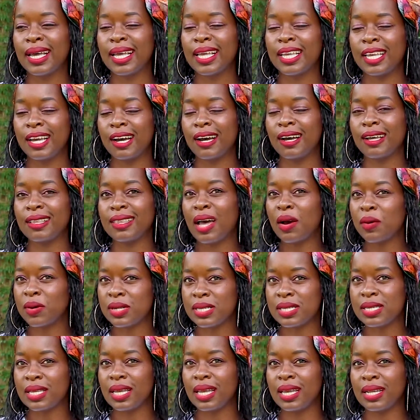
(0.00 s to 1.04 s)
that
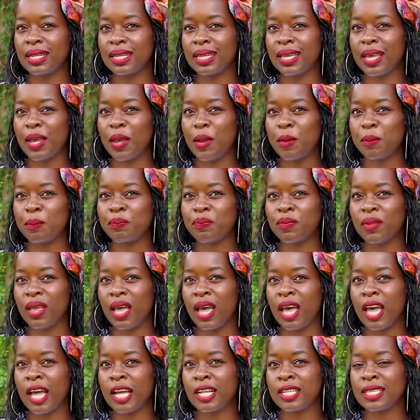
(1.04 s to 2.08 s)
was the end game.
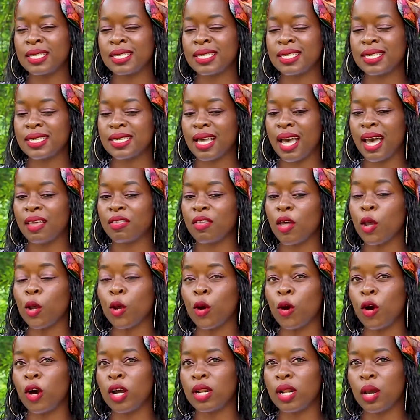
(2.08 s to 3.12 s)
And I thank
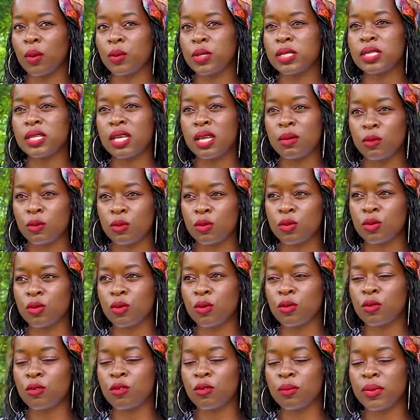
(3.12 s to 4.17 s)
God I was able to
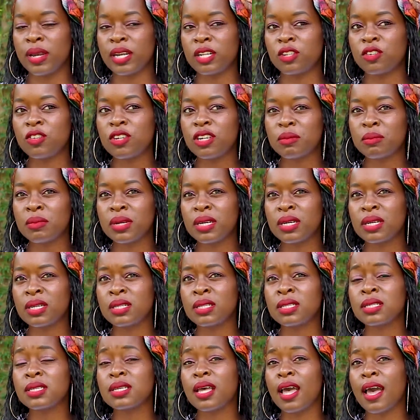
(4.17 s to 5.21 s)
go through my
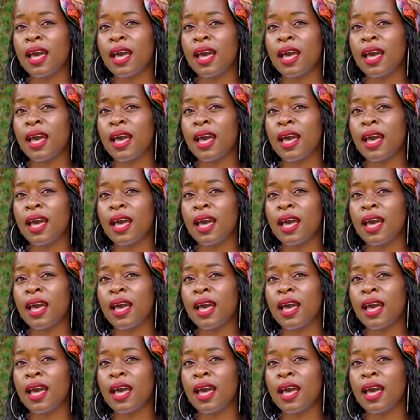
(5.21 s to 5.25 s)
treatment,